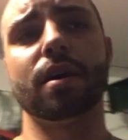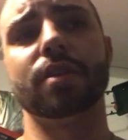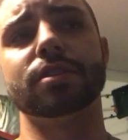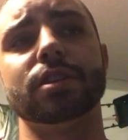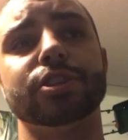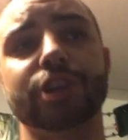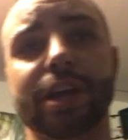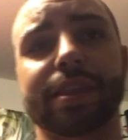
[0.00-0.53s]

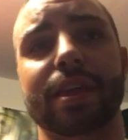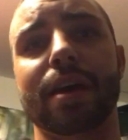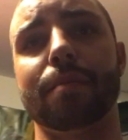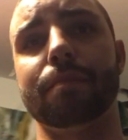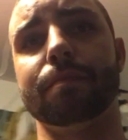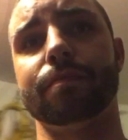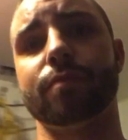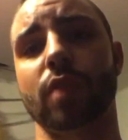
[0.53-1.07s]
to check
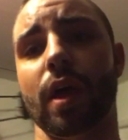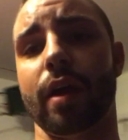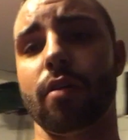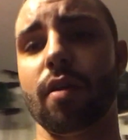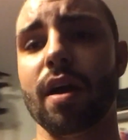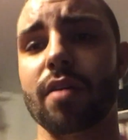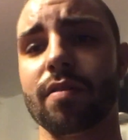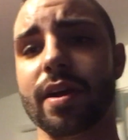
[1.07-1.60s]
that
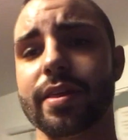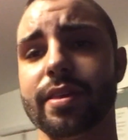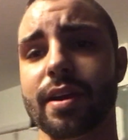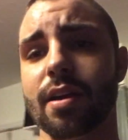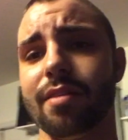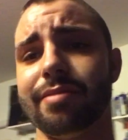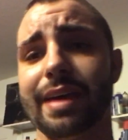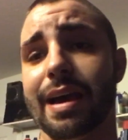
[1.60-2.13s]
ground right
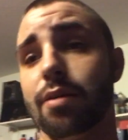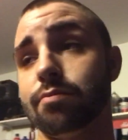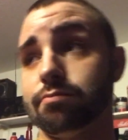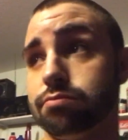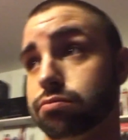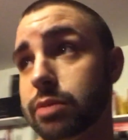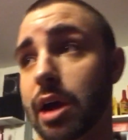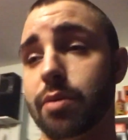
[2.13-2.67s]
there, and that
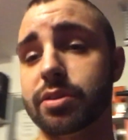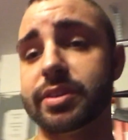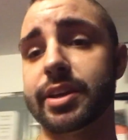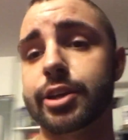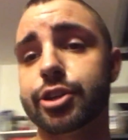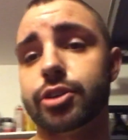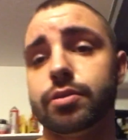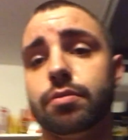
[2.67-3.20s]
was the
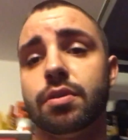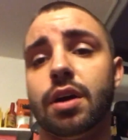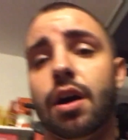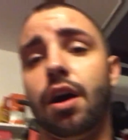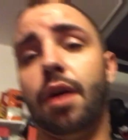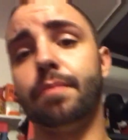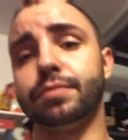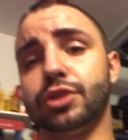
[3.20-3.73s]
issue.
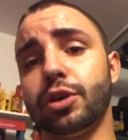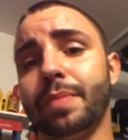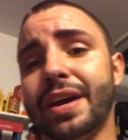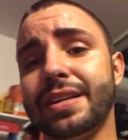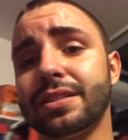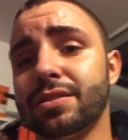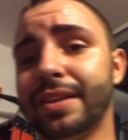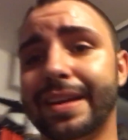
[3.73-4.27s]
So
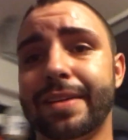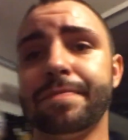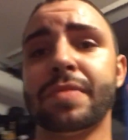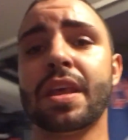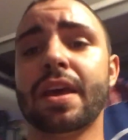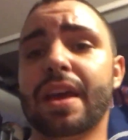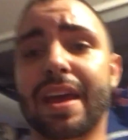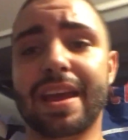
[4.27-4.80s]
basically,
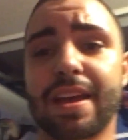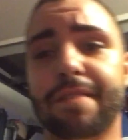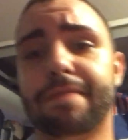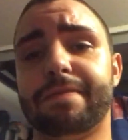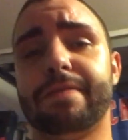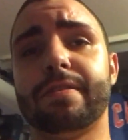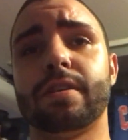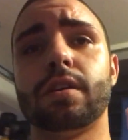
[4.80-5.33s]

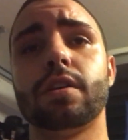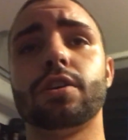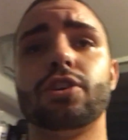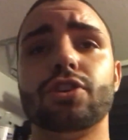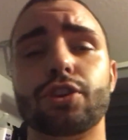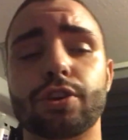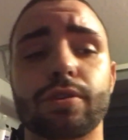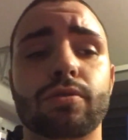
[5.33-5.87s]
if
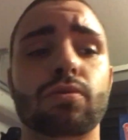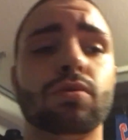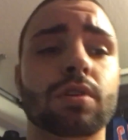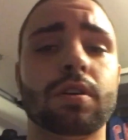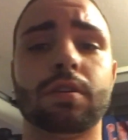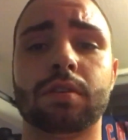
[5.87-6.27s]
you